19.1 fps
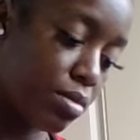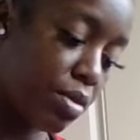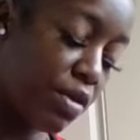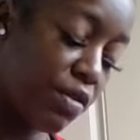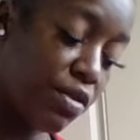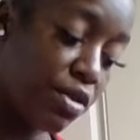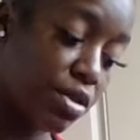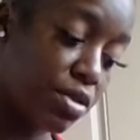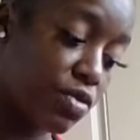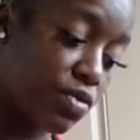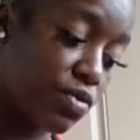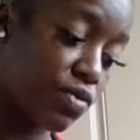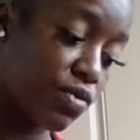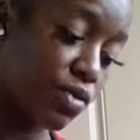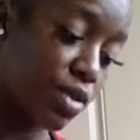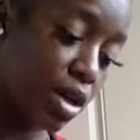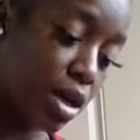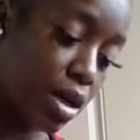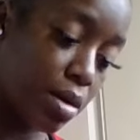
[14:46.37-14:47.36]
Motherfuckers
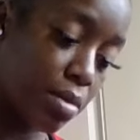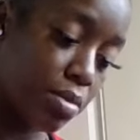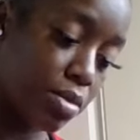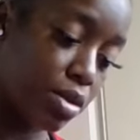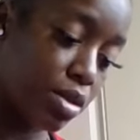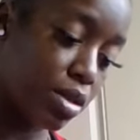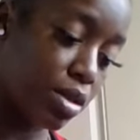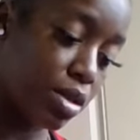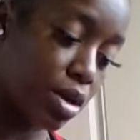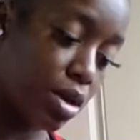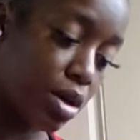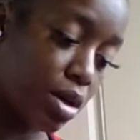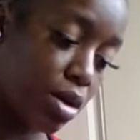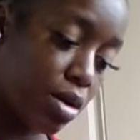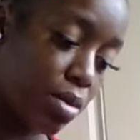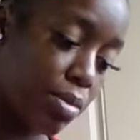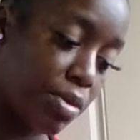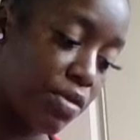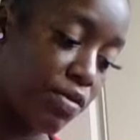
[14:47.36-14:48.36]
family,
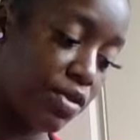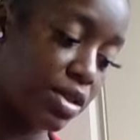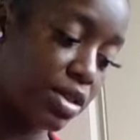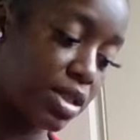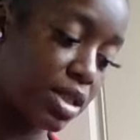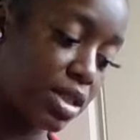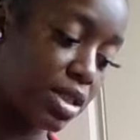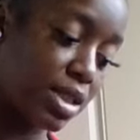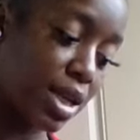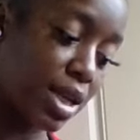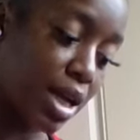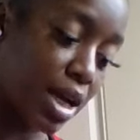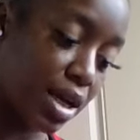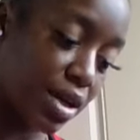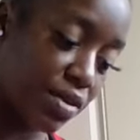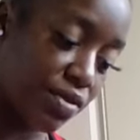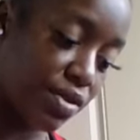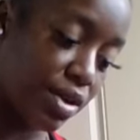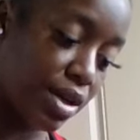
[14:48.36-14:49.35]
y'all. Motherfuckers that's
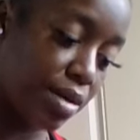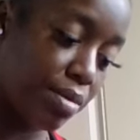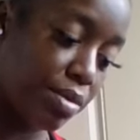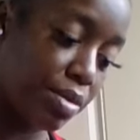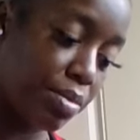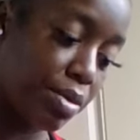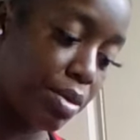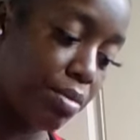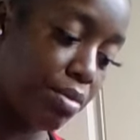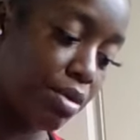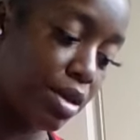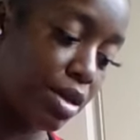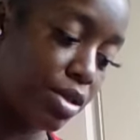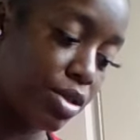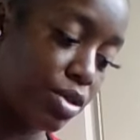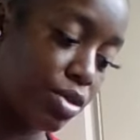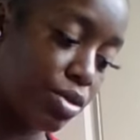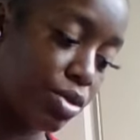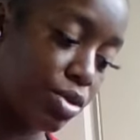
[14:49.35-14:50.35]
life family, people
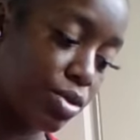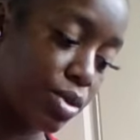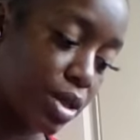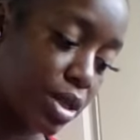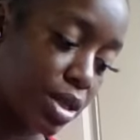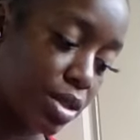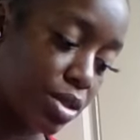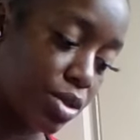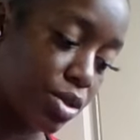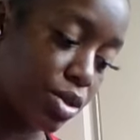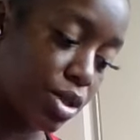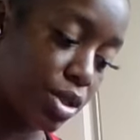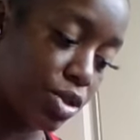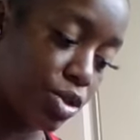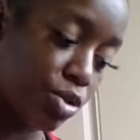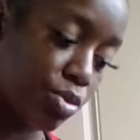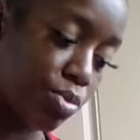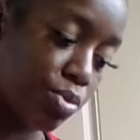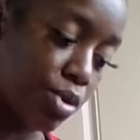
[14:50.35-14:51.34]
that you trust or
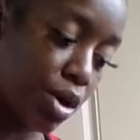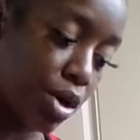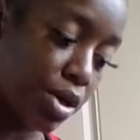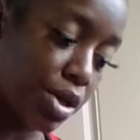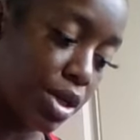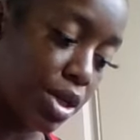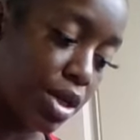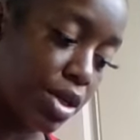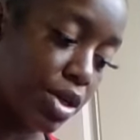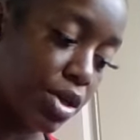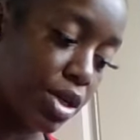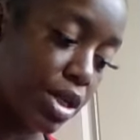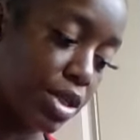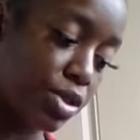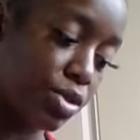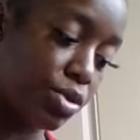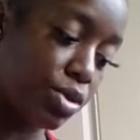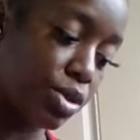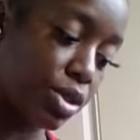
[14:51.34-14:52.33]
that you brought in or
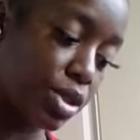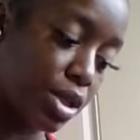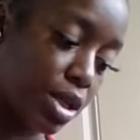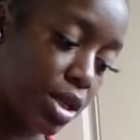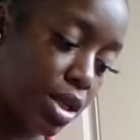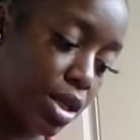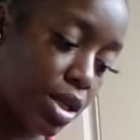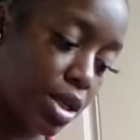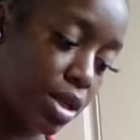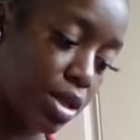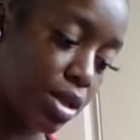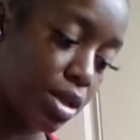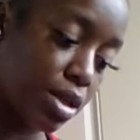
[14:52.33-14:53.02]
that you took in.